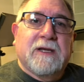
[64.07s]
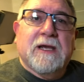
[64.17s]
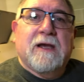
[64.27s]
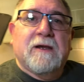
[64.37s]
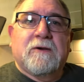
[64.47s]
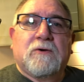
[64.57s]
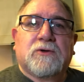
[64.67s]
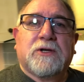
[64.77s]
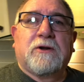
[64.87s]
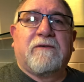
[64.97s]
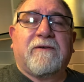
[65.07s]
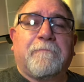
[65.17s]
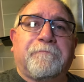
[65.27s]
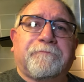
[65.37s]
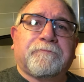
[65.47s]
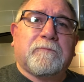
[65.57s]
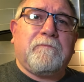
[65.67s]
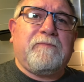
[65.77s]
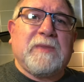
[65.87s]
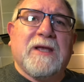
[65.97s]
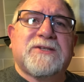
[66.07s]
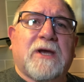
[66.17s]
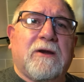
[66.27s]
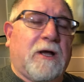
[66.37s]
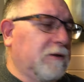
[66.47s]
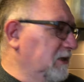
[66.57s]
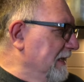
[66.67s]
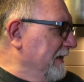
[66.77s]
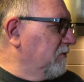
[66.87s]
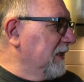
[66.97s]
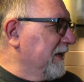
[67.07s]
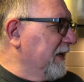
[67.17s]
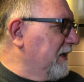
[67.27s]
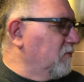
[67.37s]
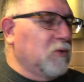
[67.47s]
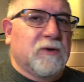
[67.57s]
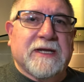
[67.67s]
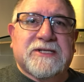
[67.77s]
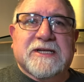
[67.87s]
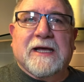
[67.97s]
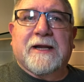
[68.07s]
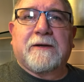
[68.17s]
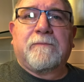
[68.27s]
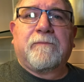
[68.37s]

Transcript: go, all turned off. So I'll lay all that out and we'll get started.